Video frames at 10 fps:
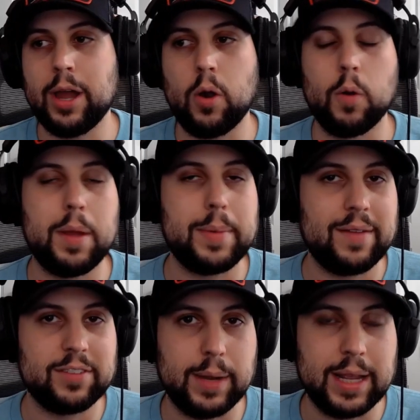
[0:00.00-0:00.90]
or maybe
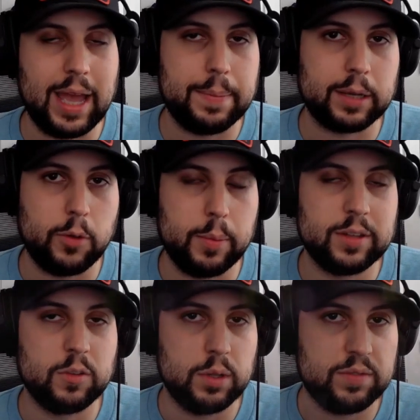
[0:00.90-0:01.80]
have as many epic
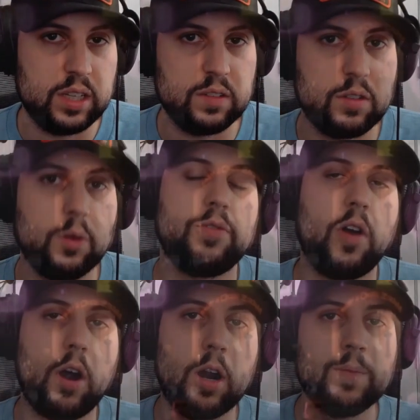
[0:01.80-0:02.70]
moments as we've seen so
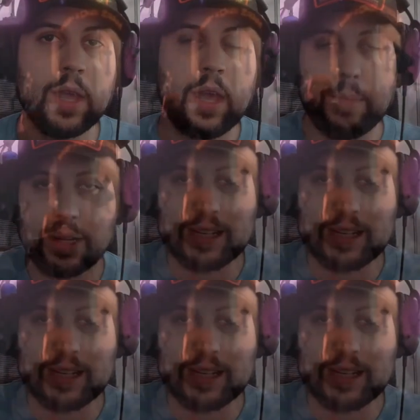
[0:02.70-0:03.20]
far, but